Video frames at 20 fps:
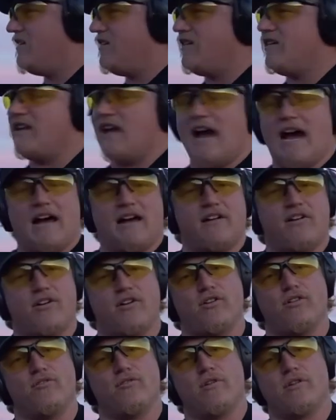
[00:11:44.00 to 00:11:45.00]
yeah,
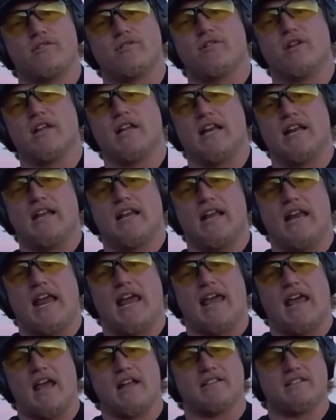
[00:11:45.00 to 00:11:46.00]
it's really going to
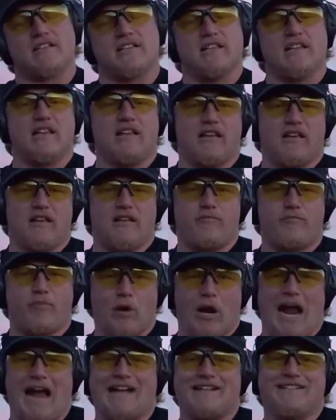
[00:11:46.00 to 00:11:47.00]
enhance the
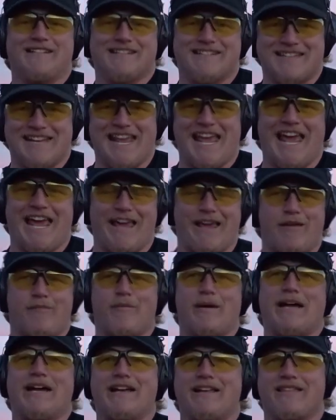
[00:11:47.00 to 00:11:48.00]
practice game,
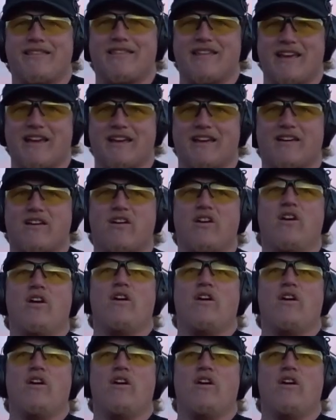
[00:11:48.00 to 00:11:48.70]
I think,